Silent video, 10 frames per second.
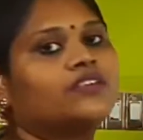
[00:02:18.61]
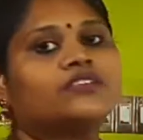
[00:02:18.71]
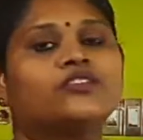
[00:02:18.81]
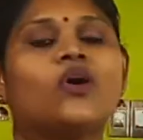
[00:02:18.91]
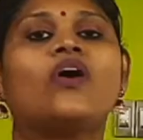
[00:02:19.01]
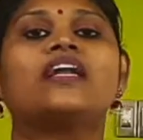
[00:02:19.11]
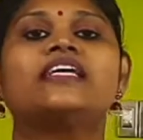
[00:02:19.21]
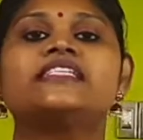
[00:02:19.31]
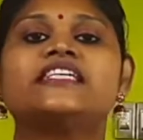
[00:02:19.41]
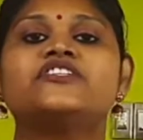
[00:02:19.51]

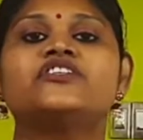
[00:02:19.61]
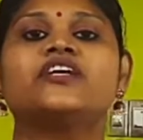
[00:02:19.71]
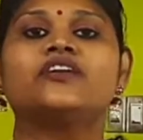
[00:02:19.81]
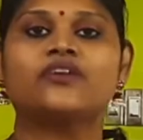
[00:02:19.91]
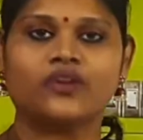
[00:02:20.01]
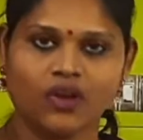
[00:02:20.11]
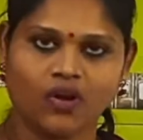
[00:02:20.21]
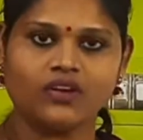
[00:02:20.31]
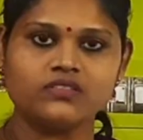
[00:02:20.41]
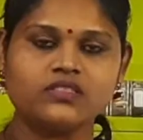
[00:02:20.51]
non-essential
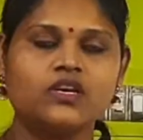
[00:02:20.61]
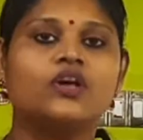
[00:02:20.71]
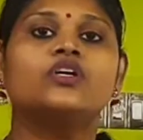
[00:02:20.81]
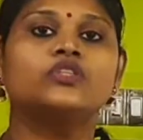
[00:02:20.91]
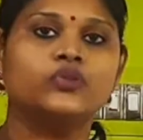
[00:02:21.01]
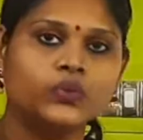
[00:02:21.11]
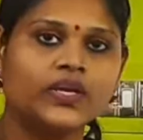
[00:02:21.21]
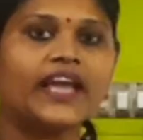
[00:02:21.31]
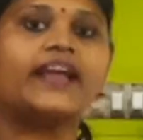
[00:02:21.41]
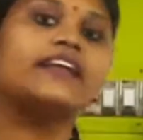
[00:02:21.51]
clause, you
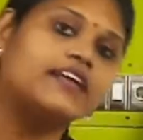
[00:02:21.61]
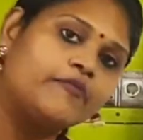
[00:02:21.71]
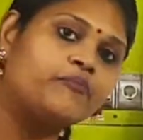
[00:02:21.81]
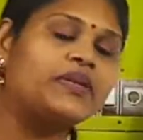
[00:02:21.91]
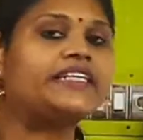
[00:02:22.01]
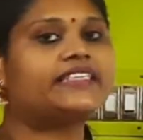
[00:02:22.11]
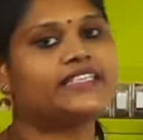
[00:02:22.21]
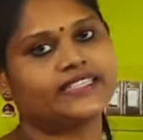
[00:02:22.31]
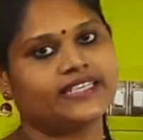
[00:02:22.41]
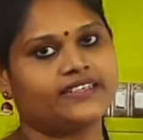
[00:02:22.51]
can complete the
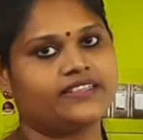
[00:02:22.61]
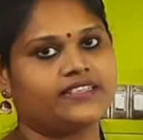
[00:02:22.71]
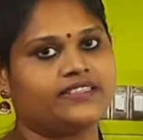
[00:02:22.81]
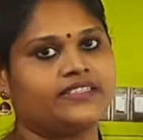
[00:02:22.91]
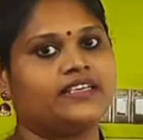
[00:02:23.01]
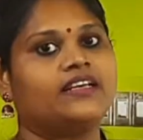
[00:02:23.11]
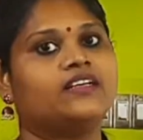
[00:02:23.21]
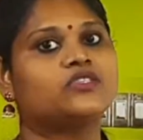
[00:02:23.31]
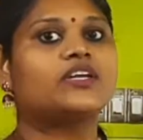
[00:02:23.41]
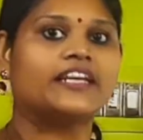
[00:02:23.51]
sentence.
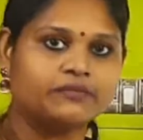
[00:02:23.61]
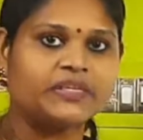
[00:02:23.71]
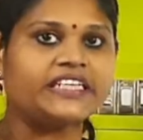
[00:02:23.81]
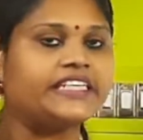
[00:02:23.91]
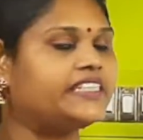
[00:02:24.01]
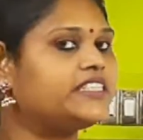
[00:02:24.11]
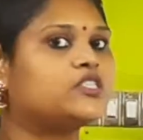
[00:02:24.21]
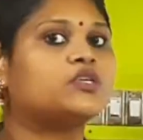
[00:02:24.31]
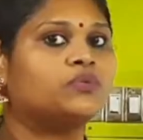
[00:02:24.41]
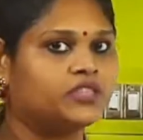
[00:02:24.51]
So, let me read
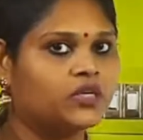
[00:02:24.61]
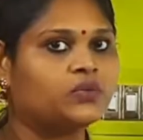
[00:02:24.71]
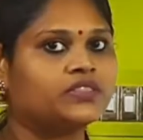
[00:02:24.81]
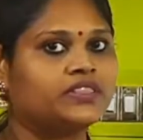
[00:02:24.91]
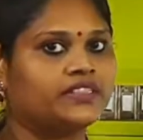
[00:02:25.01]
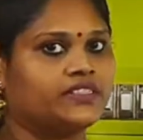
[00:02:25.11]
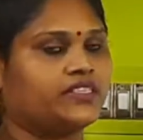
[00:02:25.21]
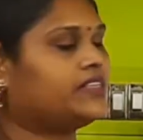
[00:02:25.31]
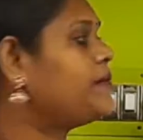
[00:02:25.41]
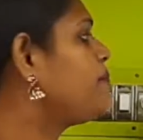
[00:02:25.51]
it without
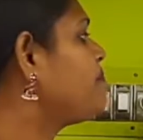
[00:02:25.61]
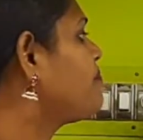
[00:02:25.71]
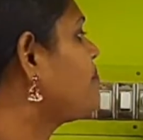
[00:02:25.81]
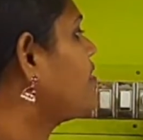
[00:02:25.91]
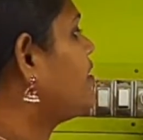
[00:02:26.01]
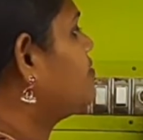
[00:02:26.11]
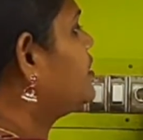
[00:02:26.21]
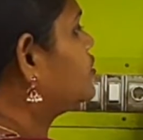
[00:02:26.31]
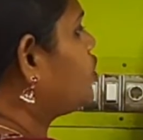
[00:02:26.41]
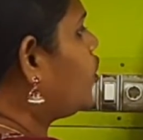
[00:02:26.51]
that. The
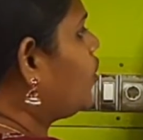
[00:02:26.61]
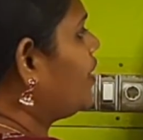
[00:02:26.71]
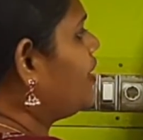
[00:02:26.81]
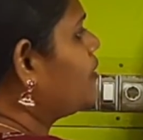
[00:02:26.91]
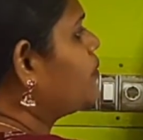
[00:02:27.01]
toy